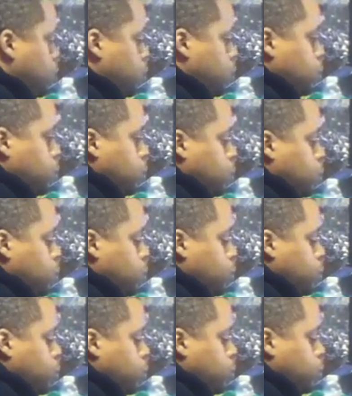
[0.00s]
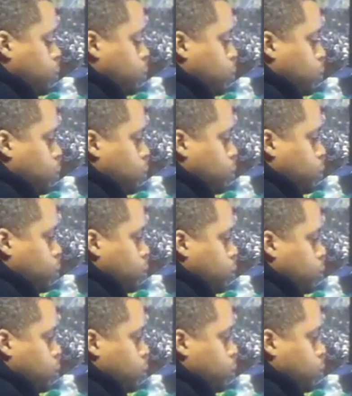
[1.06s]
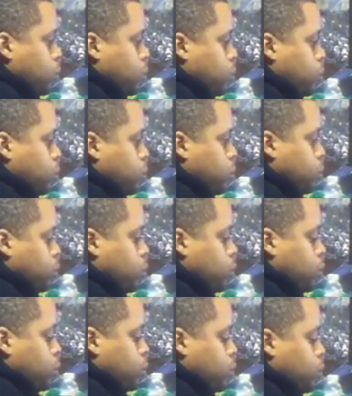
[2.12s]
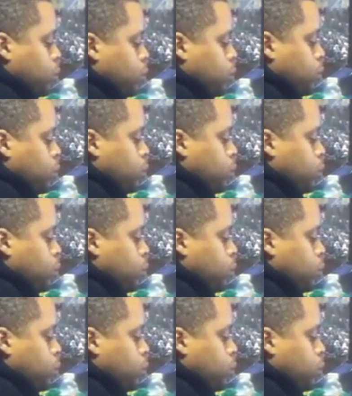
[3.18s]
(silent)